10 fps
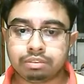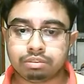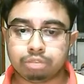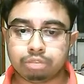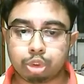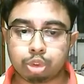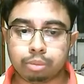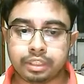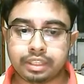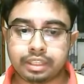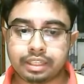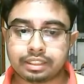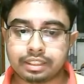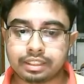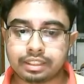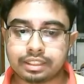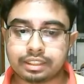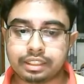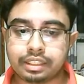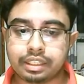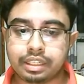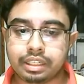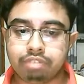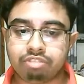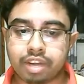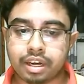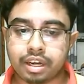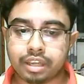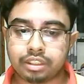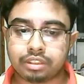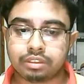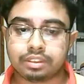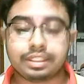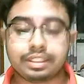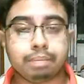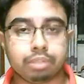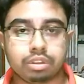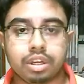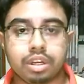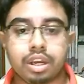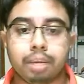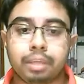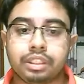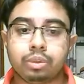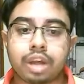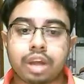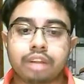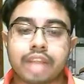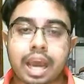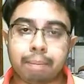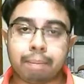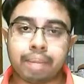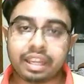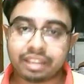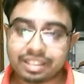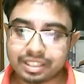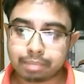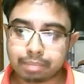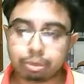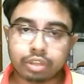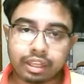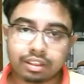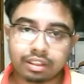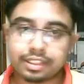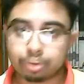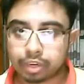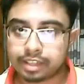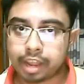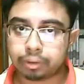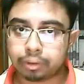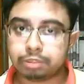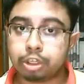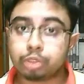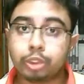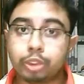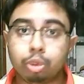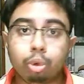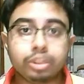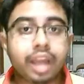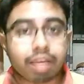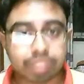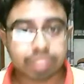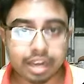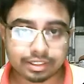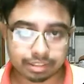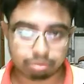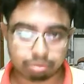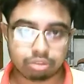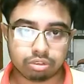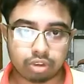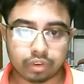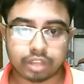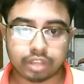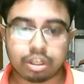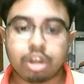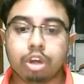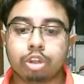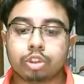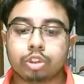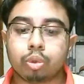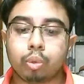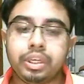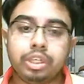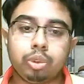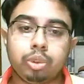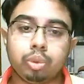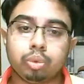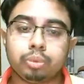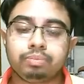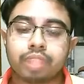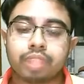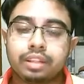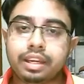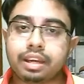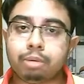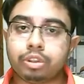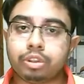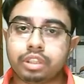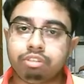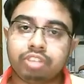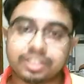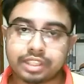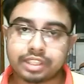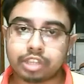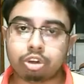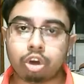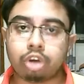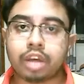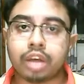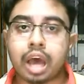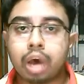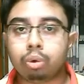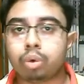show me this is the infinite symbol, but you can't apply this symbol in this coding language because we don't have that symbol. All right, so we need to think about different scenario on how